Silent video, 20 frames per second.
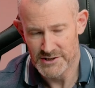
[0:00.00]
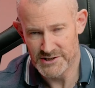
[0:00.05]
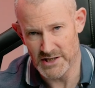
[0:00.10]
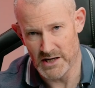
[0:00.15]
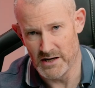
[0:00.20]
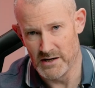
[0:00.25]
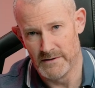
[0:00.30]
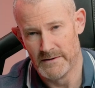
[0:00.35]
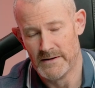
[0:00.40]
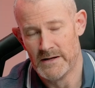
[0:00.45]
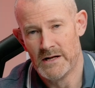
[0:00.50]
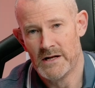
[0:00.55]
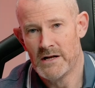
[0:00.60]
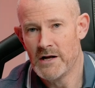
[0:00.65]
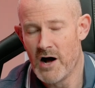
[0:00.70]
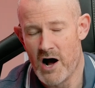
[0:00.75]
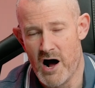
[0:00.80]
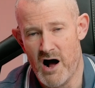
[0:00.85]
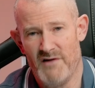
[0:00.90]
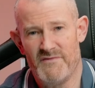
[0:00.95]
So,
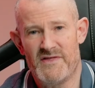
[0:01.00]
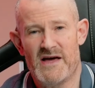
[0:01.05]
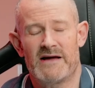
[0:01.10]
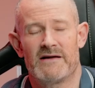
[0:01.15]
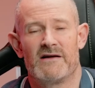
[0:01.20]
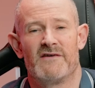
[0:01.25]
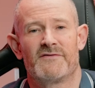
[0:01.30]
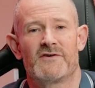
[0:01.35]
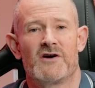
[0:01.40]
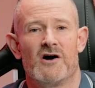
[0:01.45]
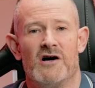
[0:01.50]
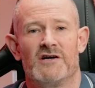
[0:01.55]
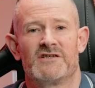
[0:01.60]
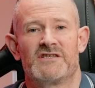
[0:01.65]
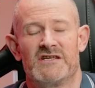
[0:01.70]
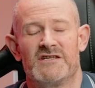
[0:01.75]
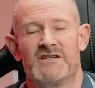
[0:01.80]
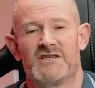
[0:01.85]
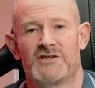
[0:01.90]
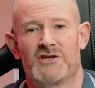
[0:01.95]
all that, of
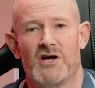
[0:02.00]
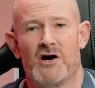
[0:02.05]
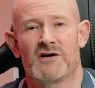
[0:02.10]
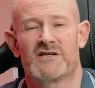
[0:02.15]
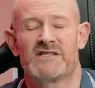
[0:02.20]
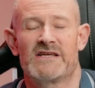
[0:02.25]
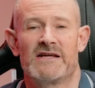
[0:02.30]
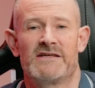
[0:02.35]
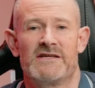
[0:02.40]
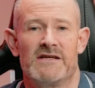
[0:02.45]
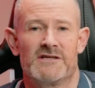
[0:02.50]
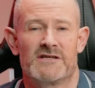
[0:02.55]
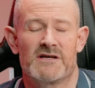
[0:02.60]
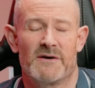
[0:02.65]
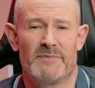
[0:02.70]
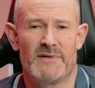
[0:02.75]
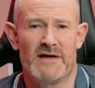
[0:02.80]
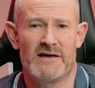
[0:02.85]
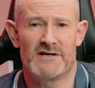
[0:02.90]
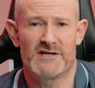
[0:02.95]
course, is stock settings,
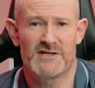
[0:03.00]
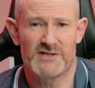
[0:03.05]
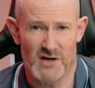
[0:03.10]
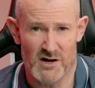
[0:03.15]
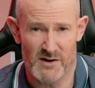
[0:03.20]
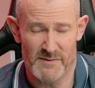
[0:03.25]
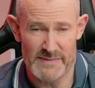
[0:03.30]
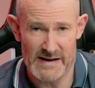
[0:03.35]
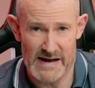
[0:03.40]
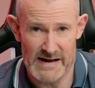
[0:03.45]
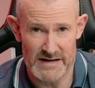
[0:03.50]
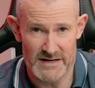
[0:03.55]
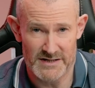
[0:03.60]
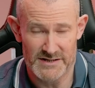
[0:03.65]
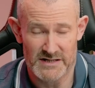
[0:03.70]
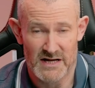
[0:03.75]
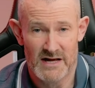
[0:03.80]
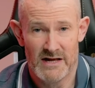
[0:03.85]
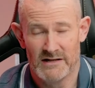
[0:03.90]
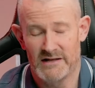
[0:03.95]
completely stock
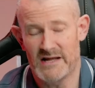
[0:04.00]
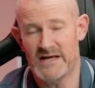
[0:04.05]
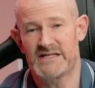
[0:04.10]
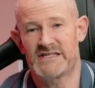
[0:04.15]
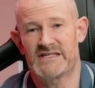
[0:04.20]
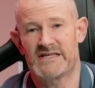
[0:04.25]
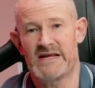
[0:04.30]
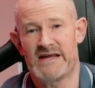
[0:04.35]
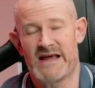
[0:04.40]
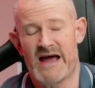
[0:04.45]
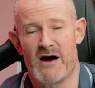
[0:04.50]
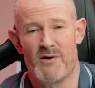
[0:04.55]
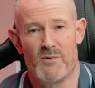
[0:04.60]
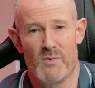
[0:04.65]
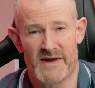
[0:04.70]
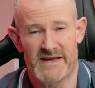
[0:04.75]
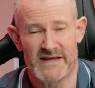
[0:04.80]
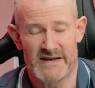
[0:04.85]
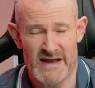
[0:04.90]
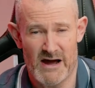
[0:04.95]
bias. Let's see how
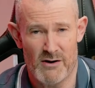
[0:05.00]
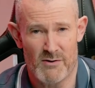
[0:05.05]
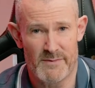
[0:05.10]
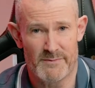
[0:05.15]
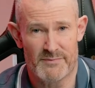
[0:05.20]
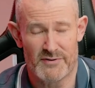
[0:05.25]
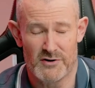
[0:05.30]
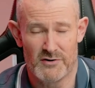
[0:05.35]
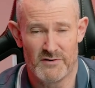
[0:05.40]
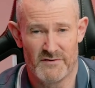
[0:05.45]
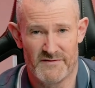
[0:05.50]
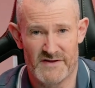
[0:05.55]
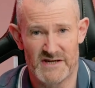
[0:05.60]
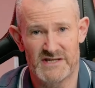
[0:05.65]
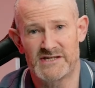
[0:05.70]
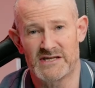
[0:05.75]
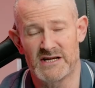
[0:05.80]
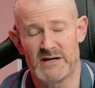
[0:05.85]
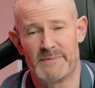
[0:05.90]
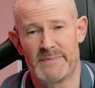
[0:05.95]
we can now improve
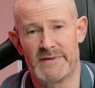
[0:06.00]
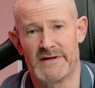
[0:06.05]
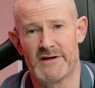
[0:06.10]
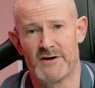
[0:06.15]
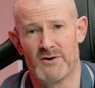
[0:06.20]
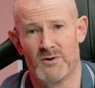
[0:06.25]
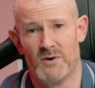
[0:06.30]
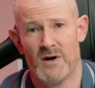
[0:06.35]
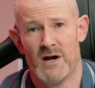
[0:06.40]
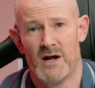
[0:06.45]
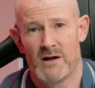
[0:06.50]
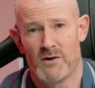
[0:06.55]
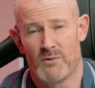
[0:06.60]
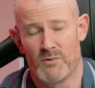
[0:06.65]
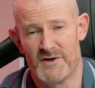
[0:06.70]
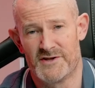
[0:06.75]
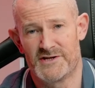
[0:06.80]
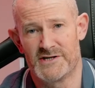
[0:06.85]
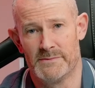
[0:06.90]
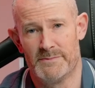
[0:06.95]
this CPU
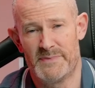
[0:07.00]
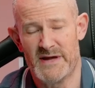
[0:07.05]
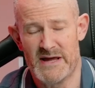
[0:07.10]
with some